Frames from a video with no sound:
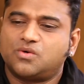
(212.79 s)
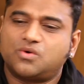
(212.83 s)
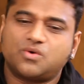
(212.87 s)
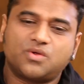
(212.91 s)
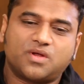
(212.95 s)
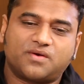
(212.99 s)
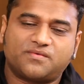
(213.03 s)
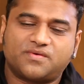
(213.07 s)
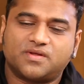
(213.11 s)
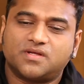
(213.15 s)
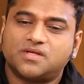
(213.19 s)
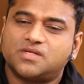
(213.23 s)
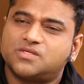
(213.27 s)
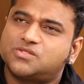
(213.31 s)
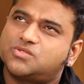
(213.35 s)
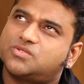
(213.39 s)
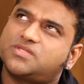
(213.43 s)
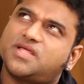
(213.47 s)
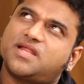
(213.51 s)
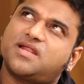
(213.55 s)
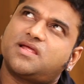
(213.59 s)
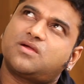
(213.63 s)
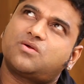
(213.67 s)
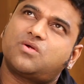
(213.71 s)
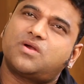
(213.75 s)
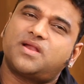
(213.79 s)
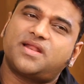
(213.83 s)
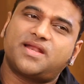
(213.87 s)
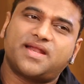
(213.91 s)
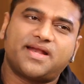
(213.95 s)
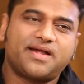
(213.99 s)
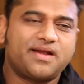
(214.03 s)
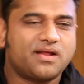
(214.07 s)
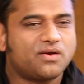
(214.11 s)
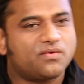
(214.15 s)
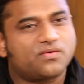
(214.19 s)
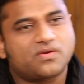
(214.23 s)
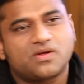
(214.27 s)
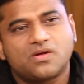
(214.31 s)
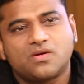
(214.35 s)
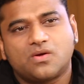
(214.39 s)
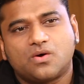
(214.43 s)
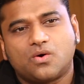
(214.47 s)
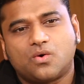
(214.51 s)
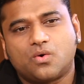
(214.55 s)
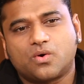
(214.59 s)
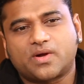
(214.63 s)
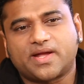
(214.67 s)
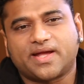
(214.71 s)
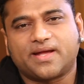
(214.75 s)
No, no, you have to." So then I got an idea.
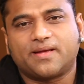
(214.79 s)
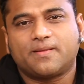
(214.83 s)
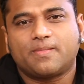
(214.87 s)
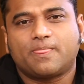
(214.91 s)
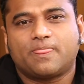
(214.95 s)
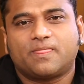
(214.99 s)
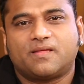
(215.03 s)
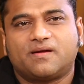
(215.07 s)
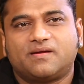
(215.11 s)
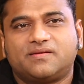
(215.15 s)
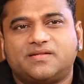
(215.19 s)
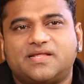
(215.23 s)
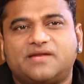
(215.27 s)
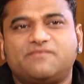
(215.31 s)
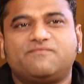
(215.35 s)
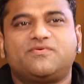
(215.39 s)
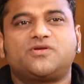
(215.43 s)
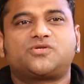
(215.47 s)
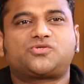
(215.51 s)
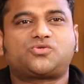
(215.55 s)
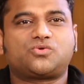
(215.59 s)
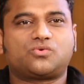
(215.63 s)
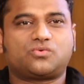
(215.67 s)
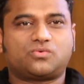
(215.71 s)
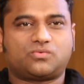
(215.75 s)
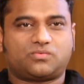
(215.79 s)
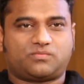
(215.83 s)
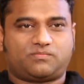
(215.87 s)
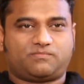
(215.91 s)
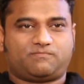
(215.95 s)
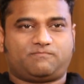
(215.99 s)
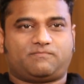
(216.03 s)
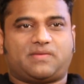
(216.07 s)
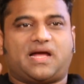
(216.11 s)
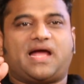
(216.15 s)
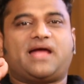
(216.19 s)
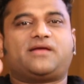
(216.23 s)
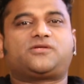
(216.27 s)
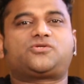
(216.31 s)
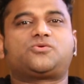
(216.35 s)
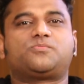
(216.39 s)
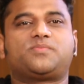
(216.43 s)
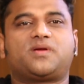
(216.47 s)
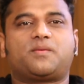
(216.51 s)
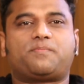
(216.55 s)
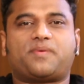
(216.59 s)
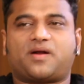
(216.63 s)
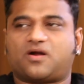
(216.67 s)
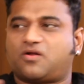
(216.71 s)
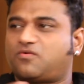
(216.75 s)
Okay, then we used to. I used
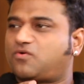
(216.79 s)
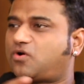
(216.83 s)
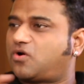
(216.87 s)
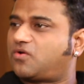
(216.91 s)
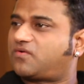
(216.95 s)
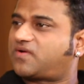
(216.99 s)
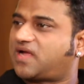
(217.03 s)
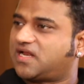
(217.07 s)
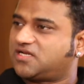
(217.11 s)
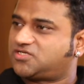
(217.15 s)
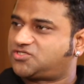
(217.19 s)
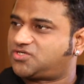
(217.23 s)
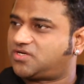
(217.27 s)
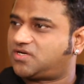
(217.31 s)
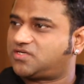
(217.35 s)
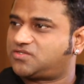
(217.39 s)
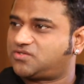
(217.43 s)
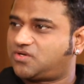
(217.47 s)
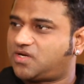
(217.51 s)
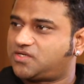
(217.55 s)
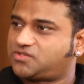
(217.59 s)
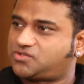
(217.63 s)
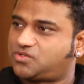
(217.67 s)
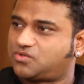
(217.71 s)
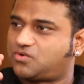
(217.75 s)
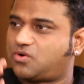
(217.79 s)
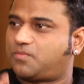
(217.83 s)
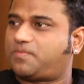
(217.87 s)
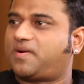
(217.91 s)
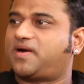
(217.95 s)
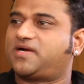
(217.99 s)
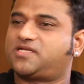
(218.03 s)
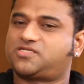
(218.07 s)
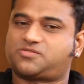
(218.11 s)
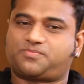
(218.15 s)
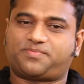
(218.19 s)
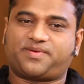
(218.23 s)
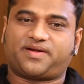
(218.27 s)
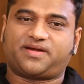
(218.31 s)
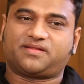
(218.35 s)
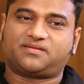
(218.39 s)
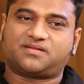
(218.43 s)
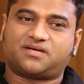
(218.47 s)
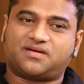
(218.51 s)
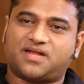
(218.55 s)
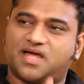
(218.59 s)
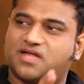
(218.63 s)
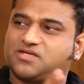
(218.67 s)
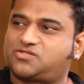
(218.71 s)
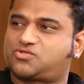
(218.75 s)
to be a part of a lot of culturals. You know, I used to go participate
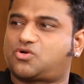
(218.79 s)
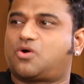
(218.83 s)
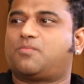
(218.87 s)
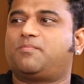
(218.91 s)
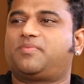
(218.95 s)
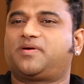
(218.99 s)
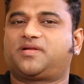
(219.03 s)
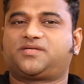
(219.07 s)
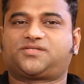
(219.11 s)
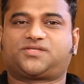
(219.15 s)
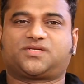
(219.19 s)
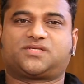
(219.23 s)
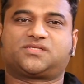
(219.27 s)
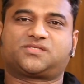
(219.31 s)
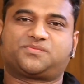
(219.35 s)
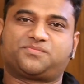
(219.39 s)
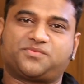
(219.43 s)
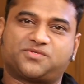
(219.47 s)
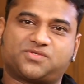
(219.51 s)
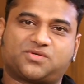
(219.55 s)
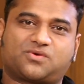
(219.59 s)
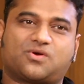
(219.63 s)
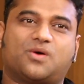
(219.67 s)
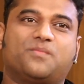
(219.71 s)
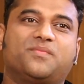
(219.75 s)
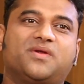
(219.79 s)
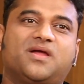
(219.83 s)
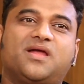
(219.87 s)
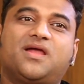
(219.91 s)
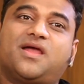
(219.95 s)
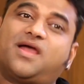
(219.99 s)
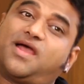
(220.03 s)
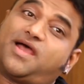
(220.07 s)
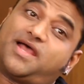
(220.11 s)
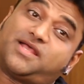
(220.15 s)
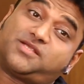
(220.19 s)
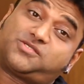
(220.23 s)
in the dance competitions, music competitions.